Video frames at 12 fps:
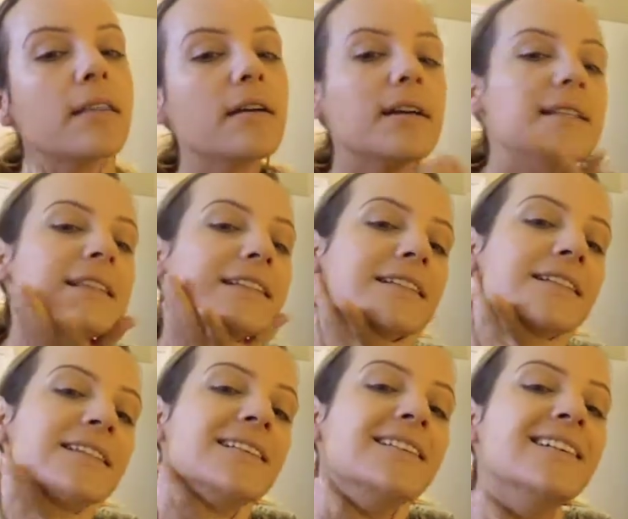there
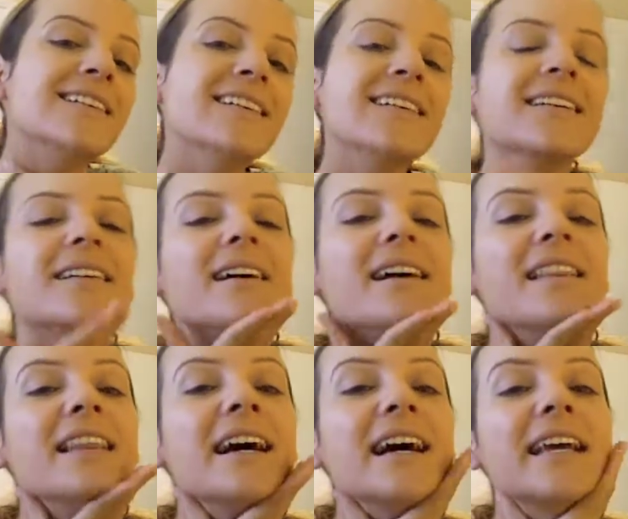isn't a
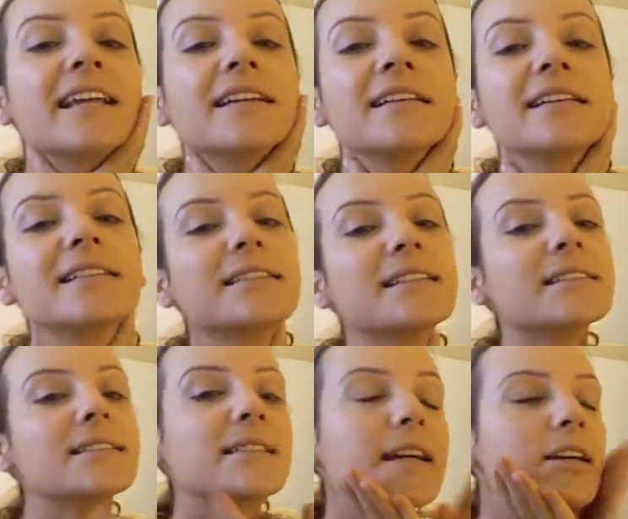line, because
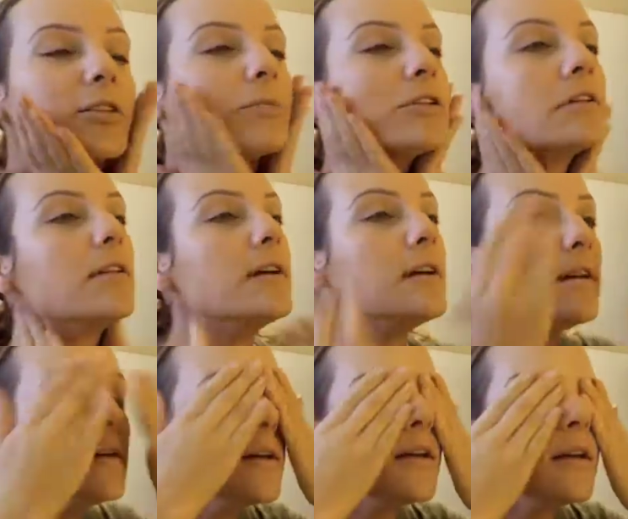that's terrible.
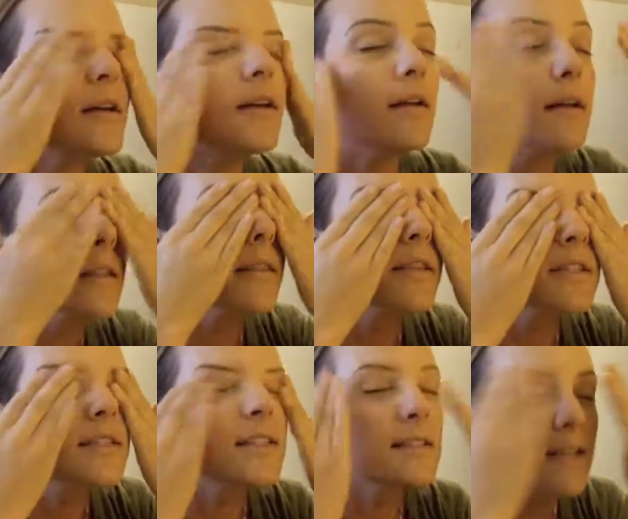
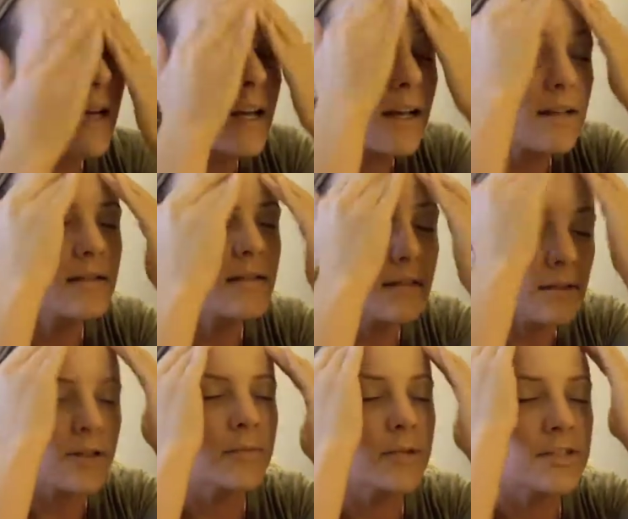This is a
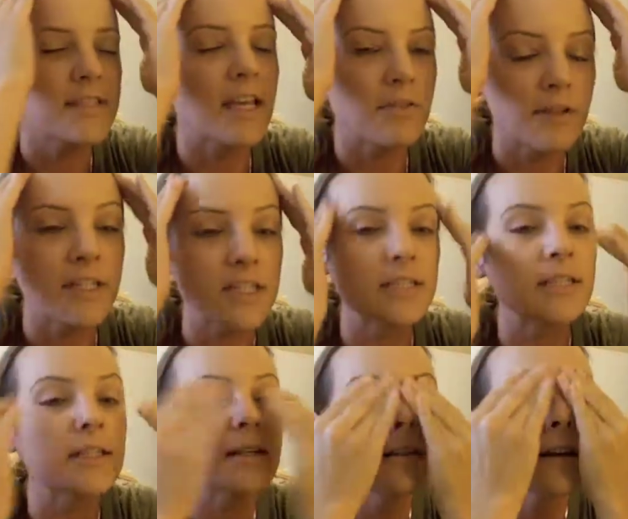Laura Mercier
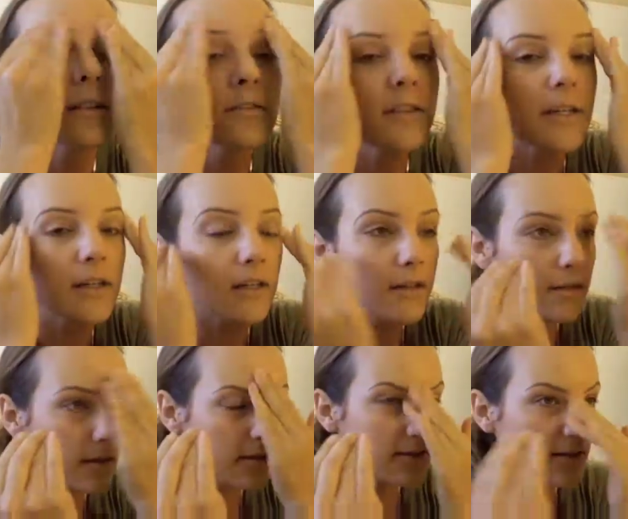foundation. I love their
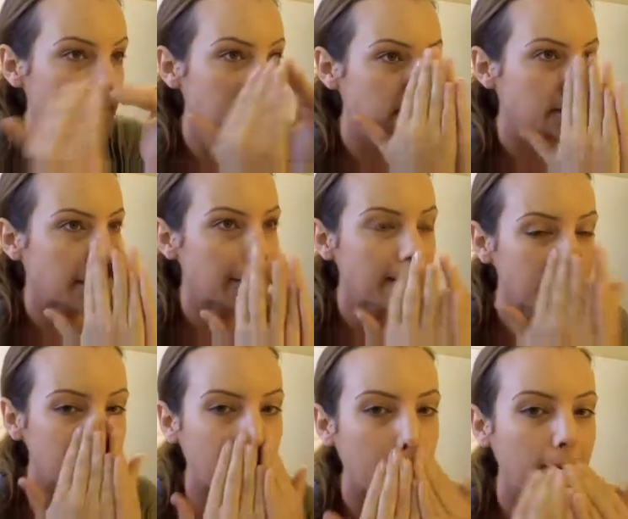
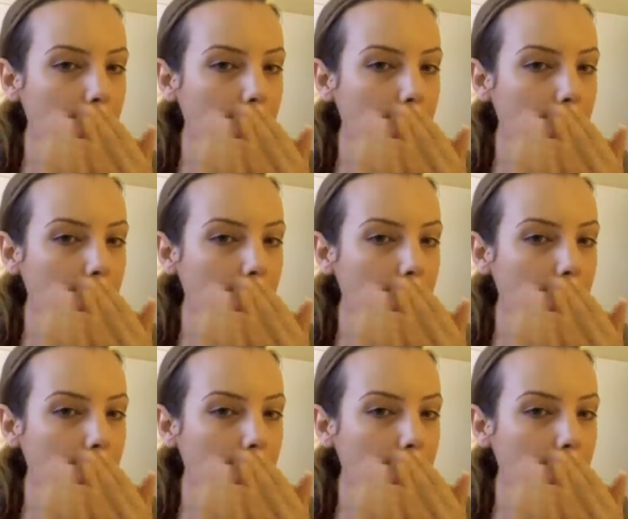foundations.